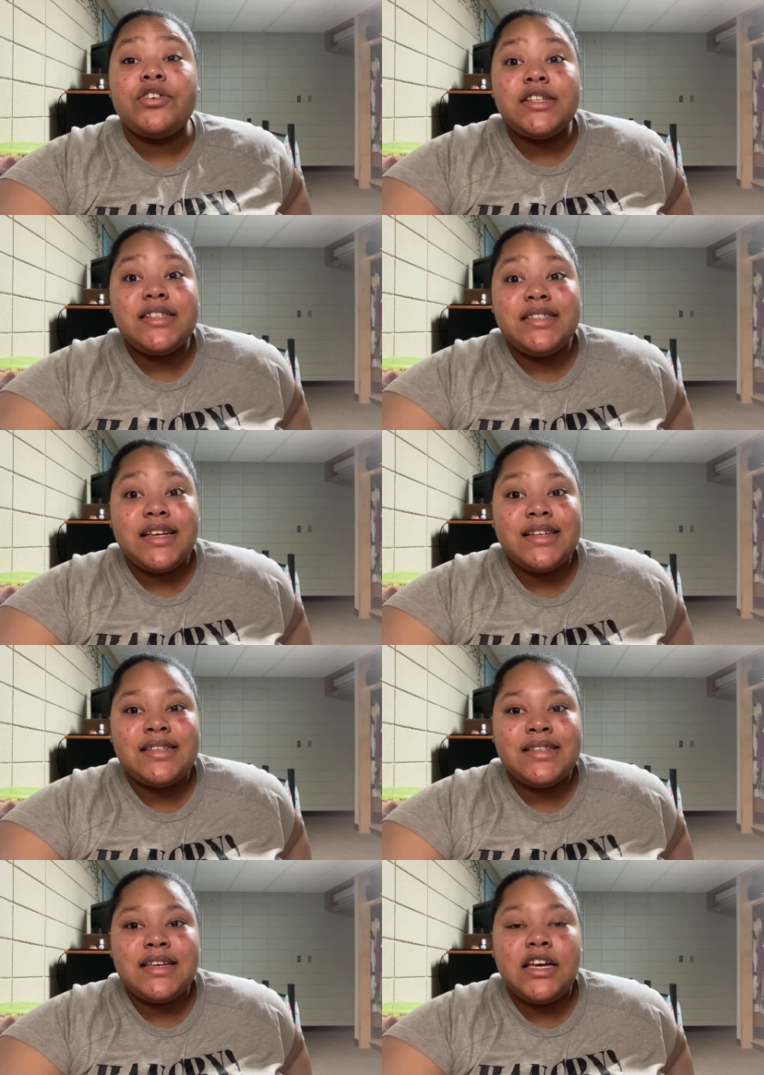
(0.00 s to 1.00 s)
She's
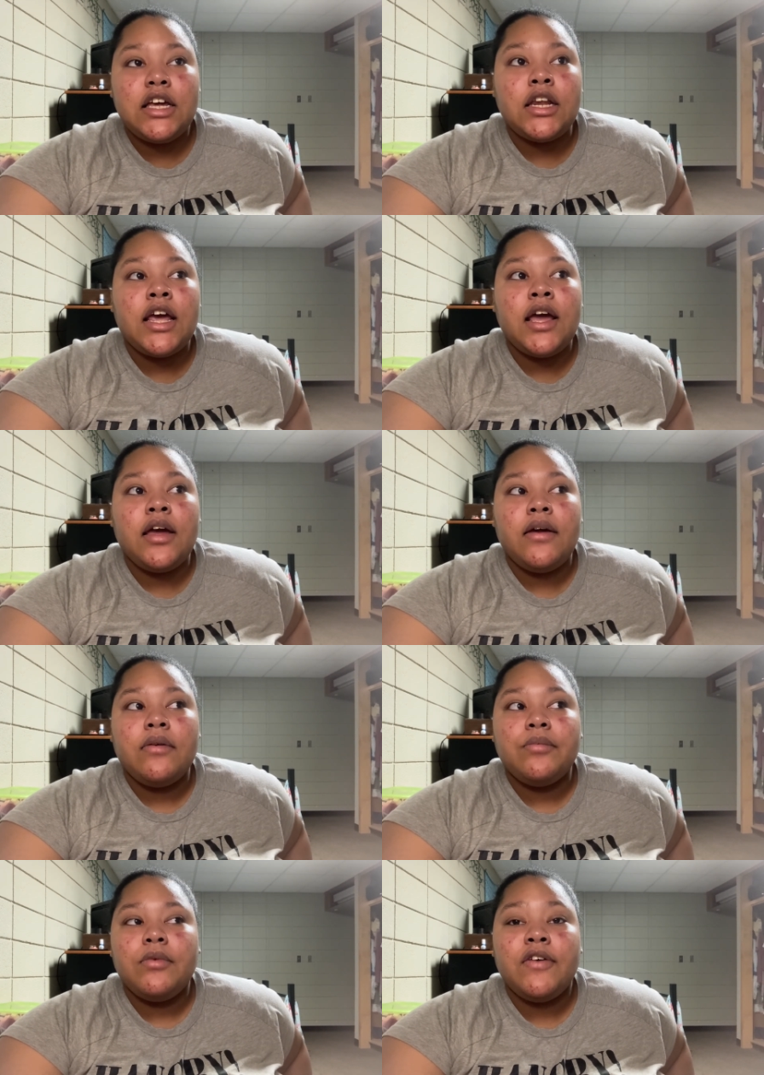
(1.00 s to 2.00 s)
16,
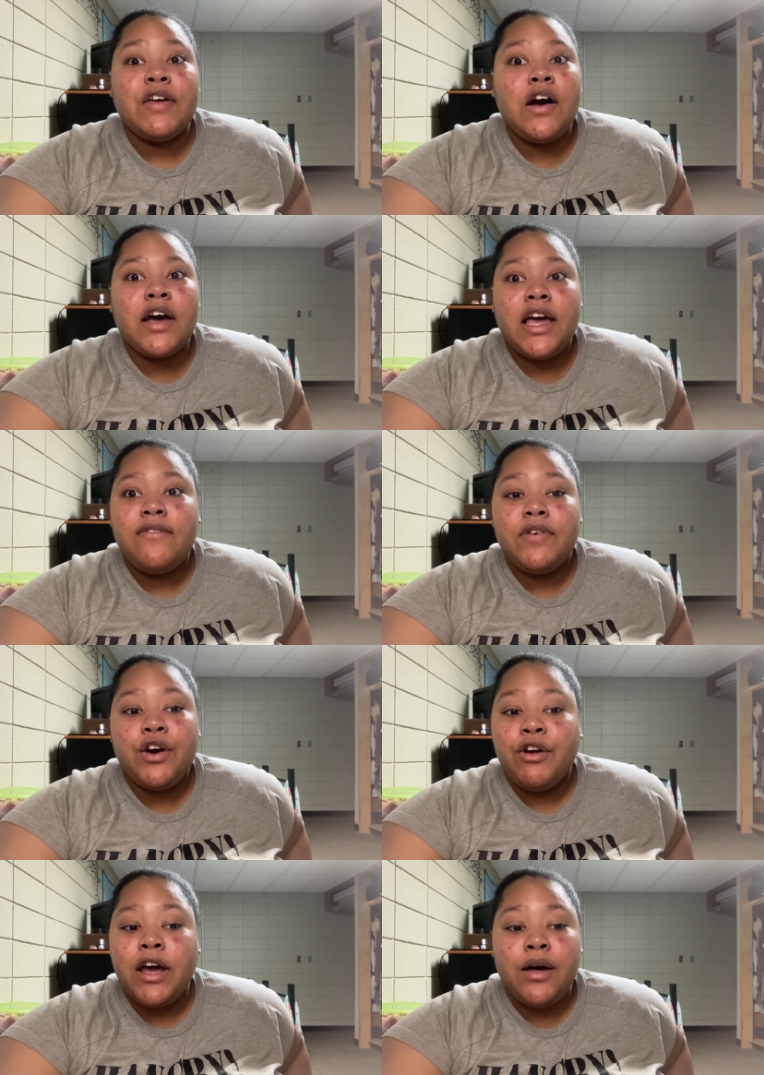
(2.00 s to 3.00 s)
and if y'all can't figure
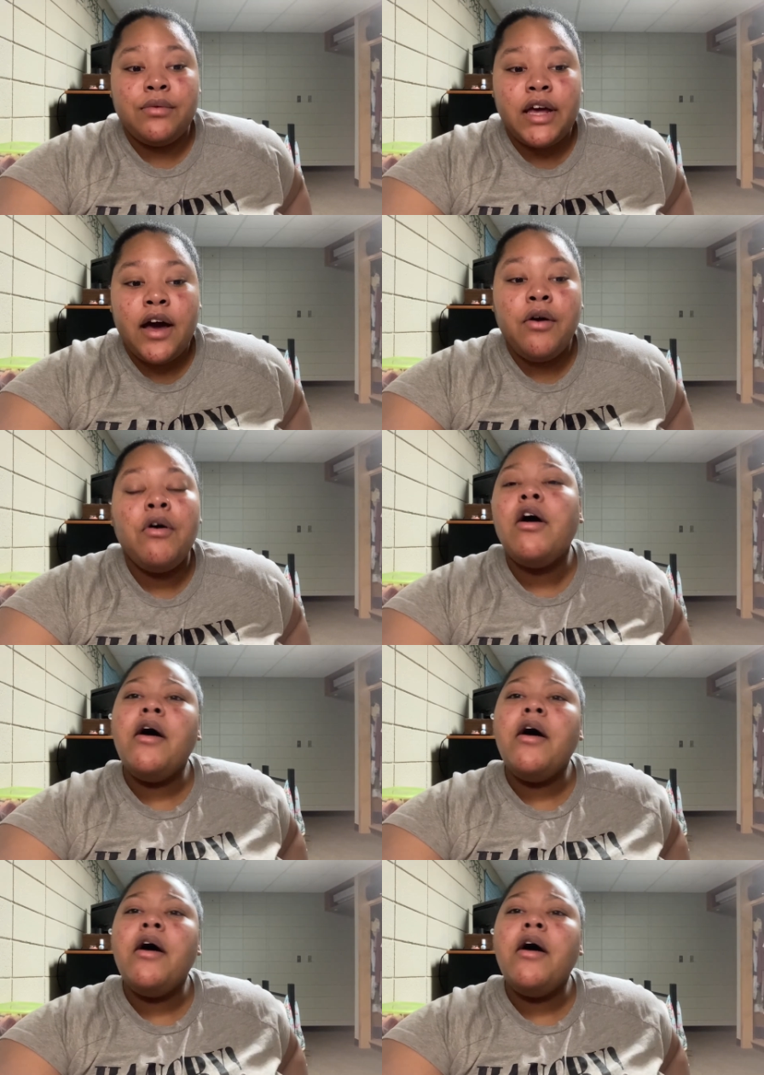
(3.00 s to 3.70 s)
it out now,